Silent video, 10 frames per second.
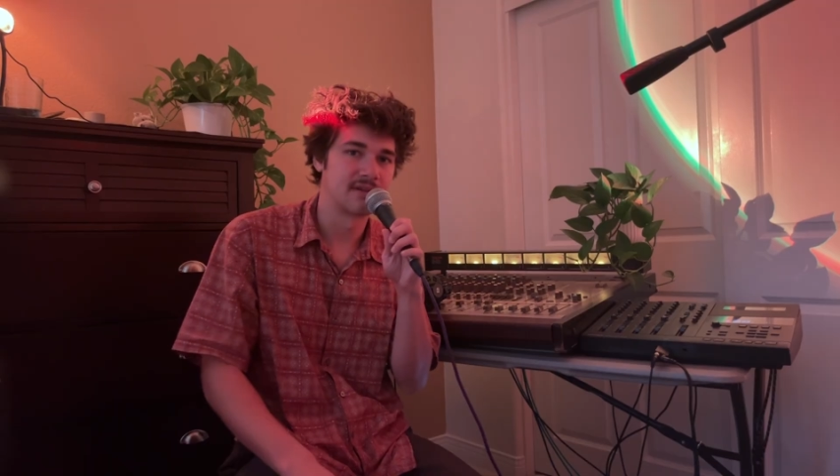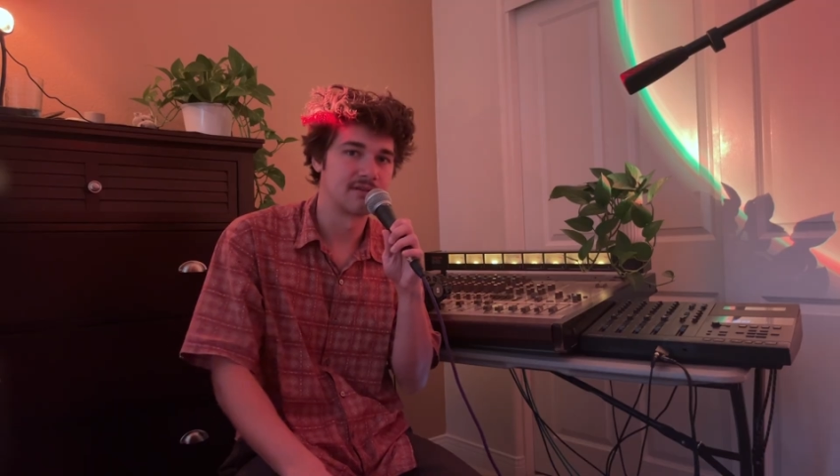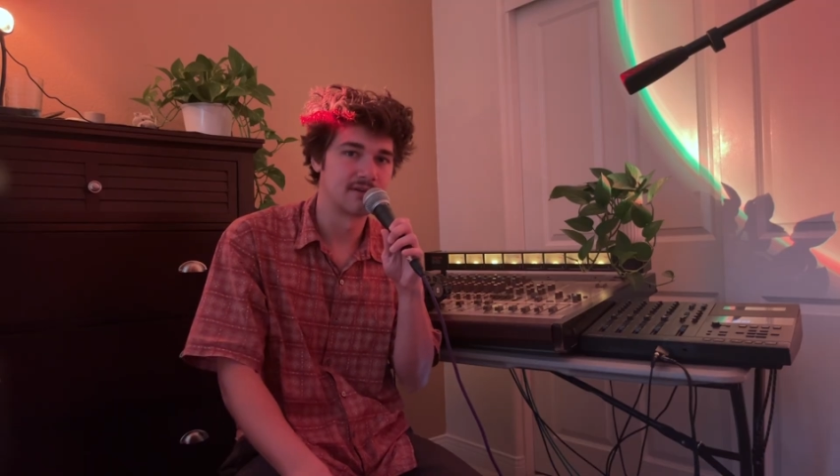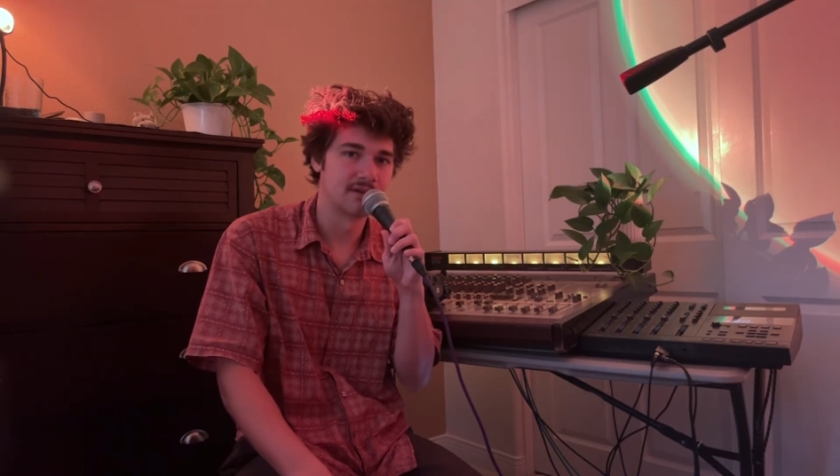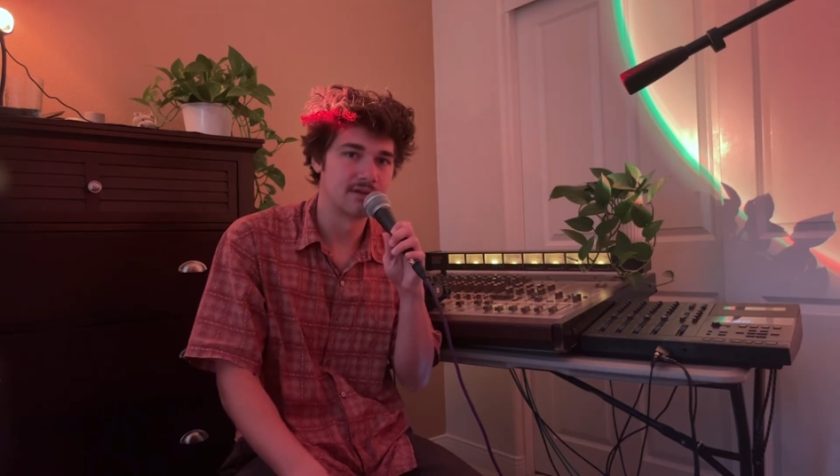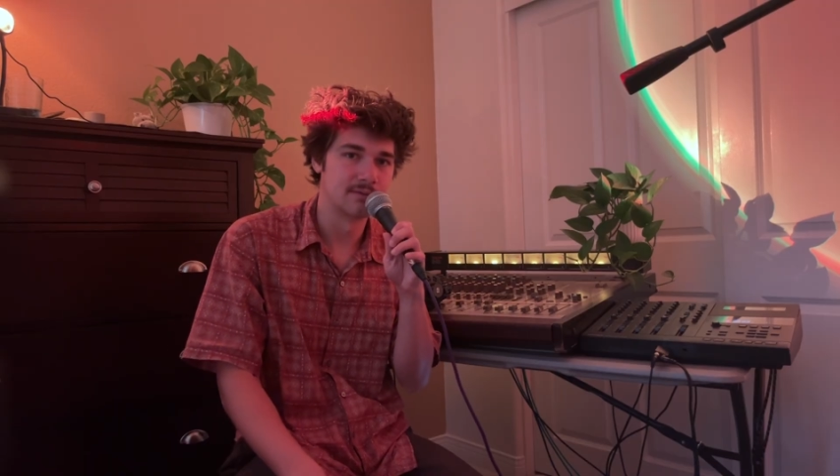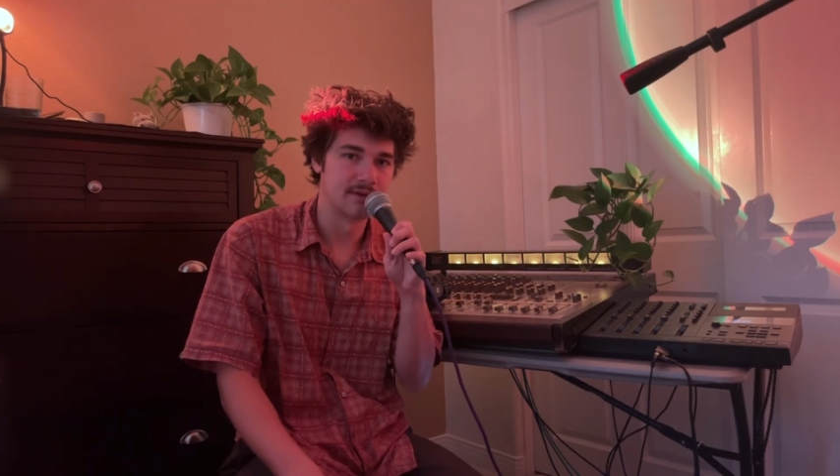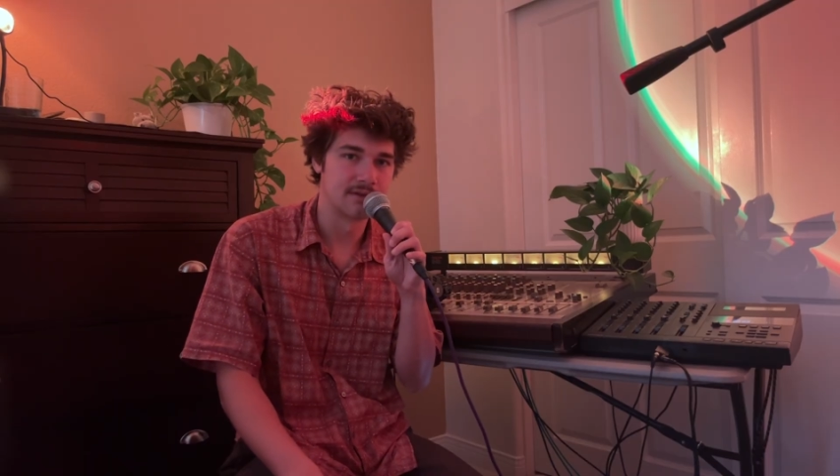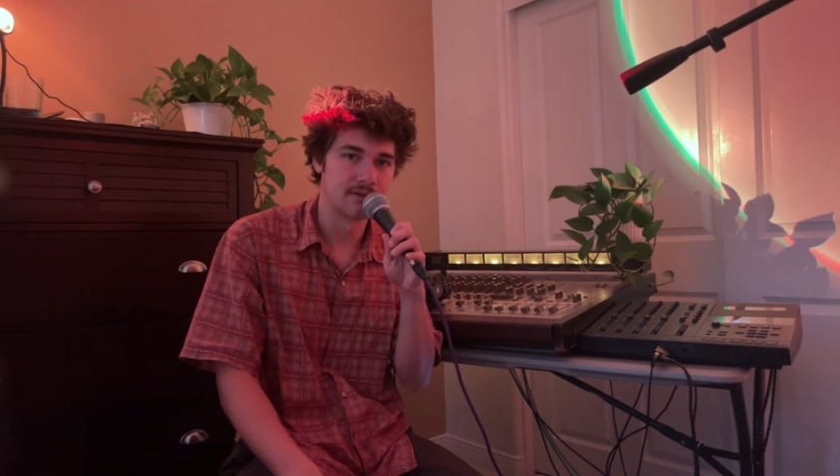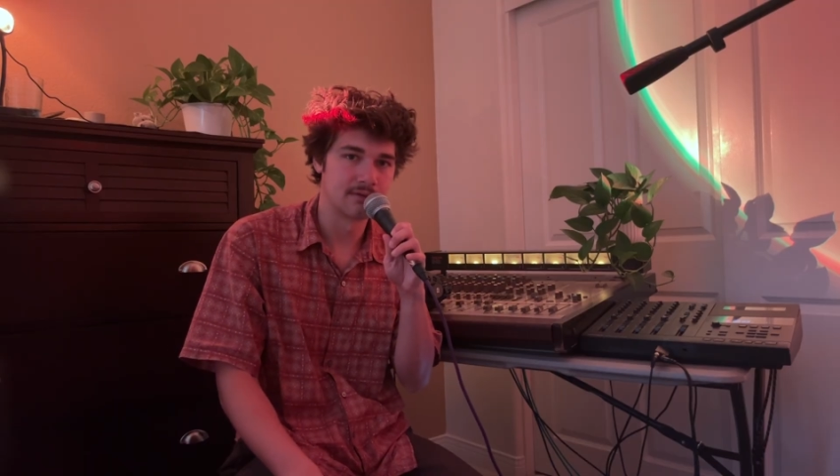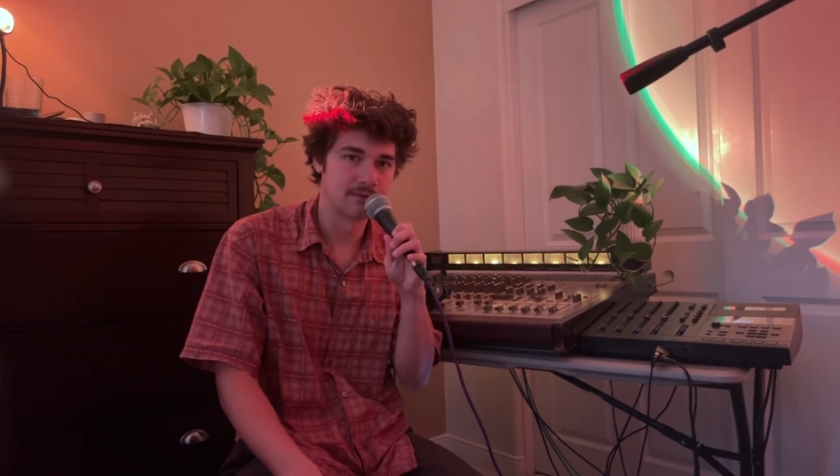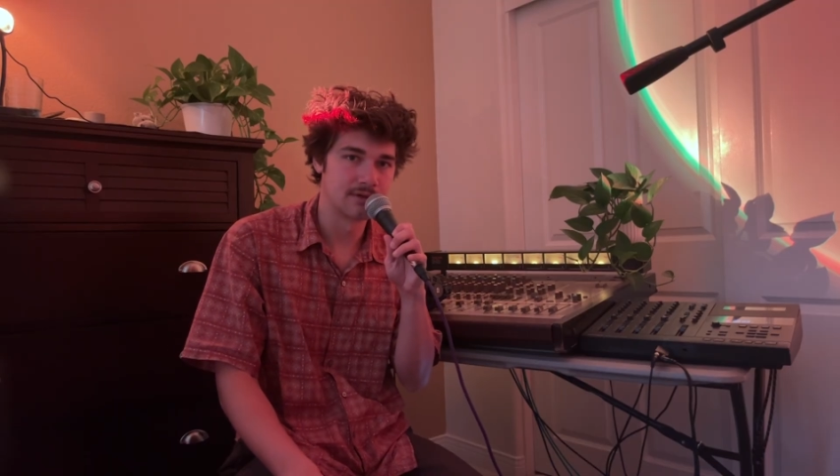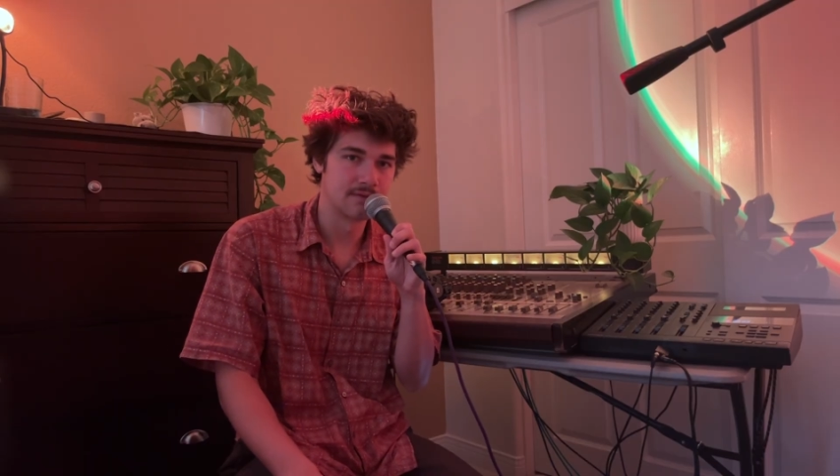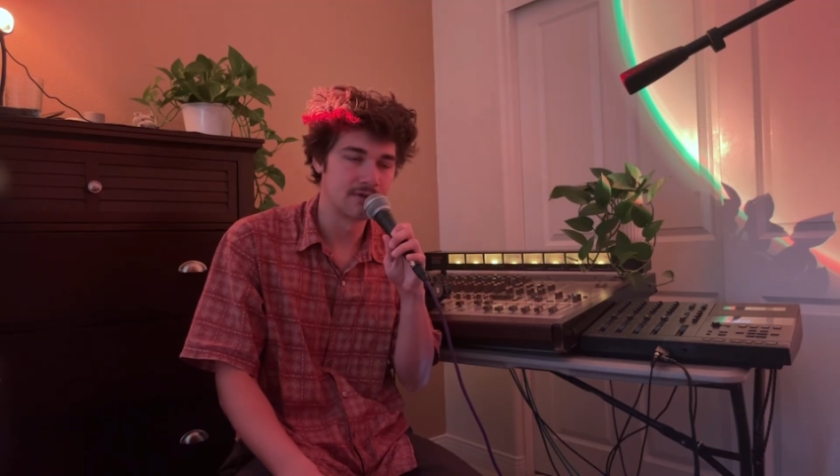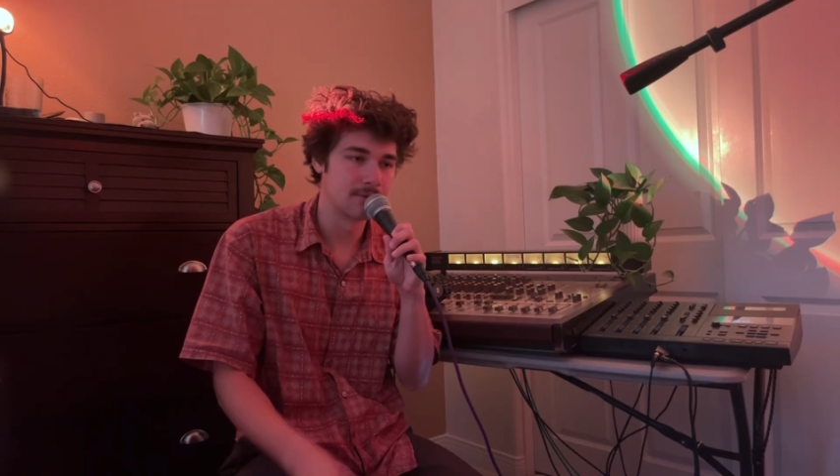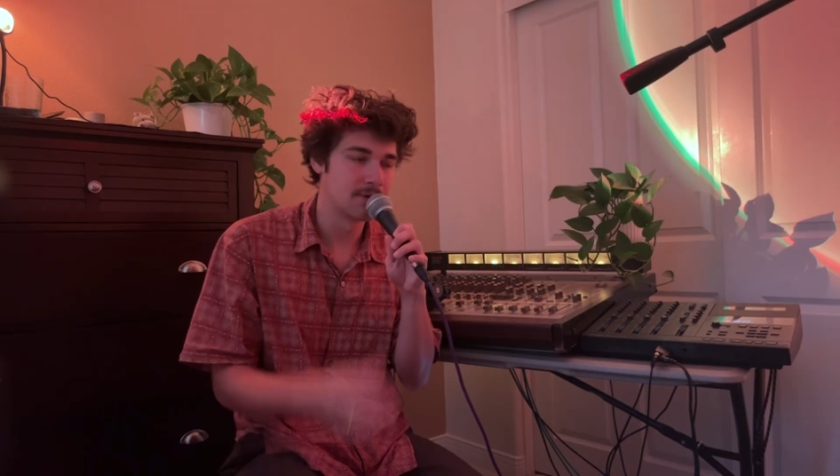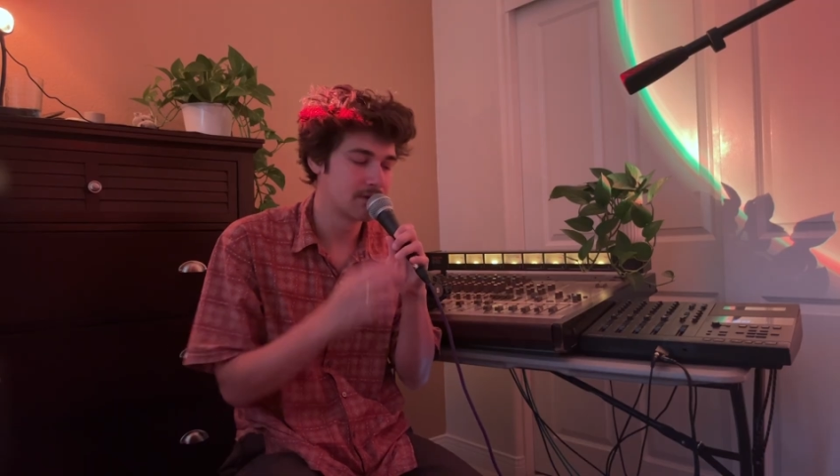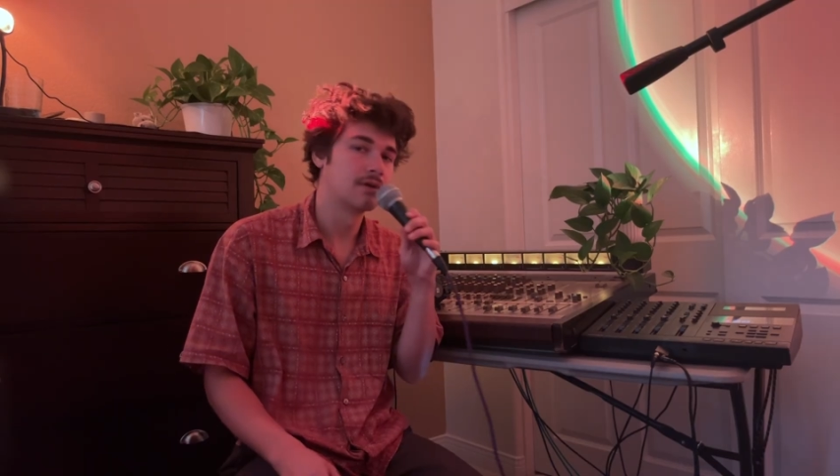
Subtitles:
sound good with reverb.